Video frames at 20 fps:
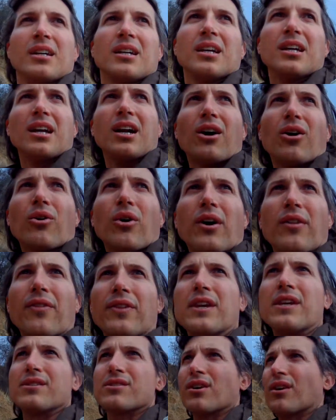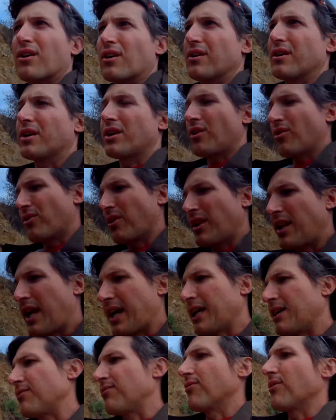you know, and these are, you know, the
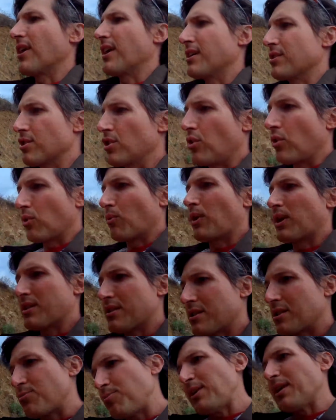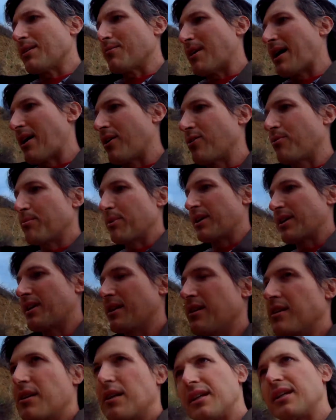negative things no one wants to speak about, but
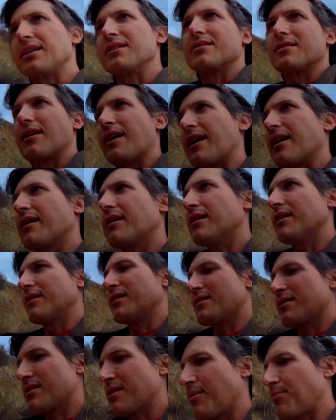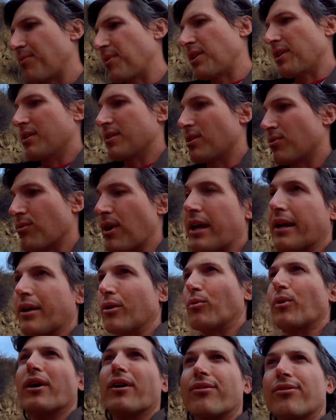it is there, and it's something to reckon
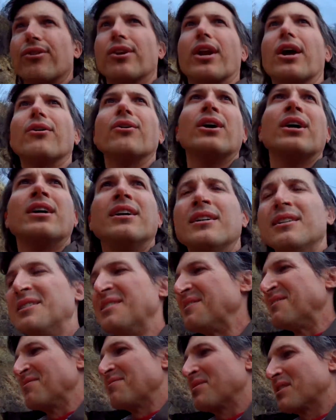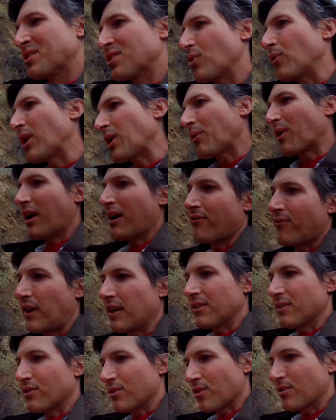with, you know. So anyway, I
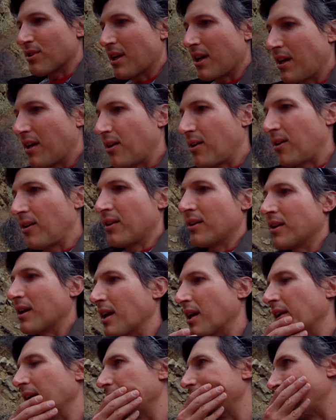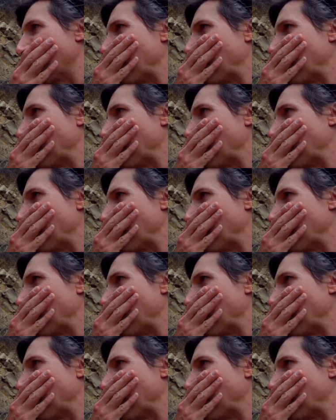find this hotel, and